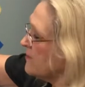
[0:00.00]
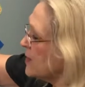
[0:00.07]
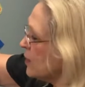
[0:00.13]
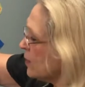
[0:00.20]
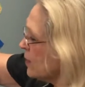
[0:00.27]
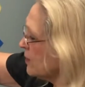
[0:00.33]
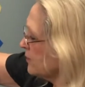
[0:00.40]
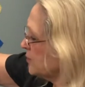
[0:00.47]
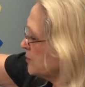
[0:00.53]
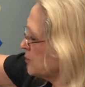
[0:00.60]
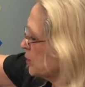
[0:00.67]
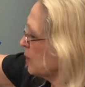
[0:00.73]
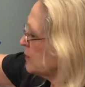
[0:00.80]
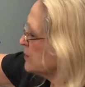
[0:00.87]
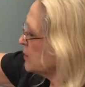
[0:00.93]
the earth
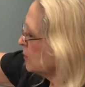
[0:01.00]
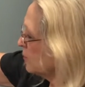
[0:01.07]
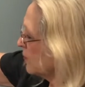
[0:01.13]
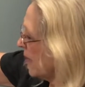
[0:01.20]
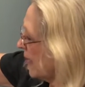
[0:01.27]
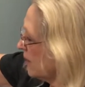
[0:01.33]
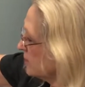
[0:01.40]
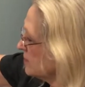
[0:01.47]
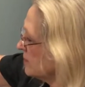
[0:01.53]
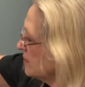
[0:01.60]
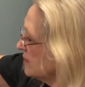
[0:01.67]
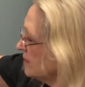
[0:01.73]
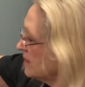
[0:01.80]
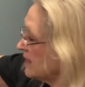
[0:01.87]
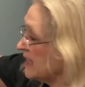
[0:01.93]
turns around.
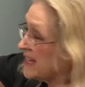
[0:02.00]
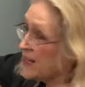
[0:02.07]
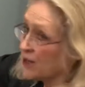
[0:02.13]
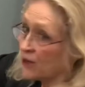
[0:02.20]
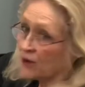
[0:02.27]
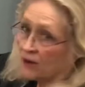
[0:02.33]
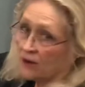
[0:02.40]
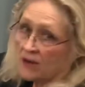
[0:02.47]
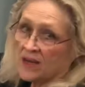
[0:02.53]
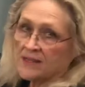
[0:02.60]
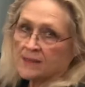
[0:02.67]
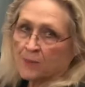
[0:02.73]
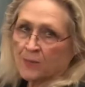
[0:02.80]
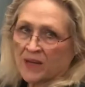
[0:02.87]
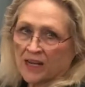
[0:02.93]
Here
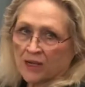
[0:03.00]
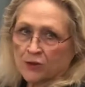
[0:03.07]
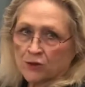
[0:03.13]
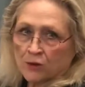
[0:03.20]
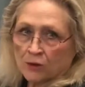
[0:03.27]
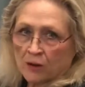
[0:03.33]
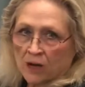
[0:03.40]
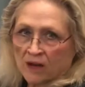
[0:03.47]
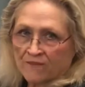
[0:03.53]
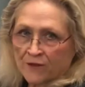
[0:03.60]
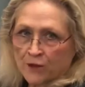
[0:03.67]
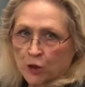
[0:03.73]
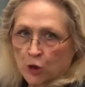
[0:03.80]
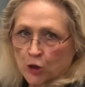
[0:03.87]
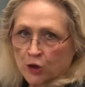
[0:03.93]
is a picture of
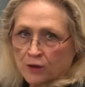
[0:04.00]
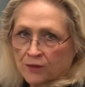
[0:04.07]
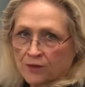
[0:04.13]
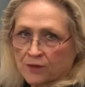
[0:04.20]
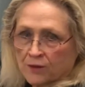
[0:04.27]
the earth.